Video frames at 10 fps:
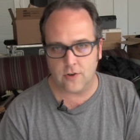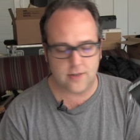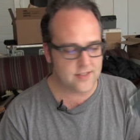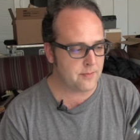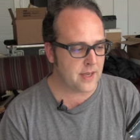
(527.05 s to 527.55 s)

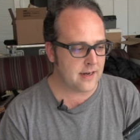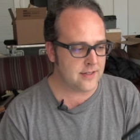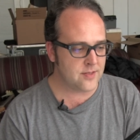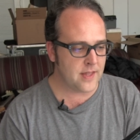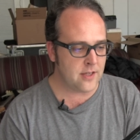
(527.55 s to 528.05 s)
focusing
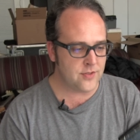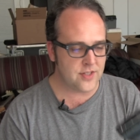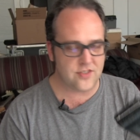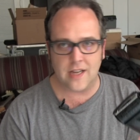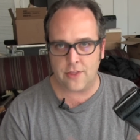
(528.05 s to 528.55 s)
mechanism they
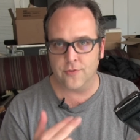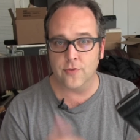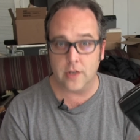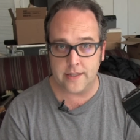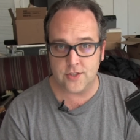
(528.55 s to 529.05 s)
use it's not
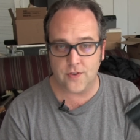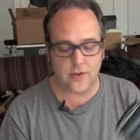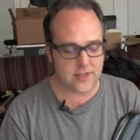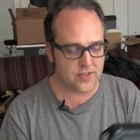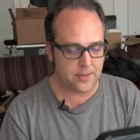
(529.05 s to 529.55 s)
through the lens
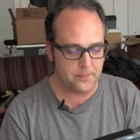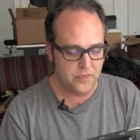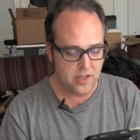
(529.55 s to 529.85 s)
focusing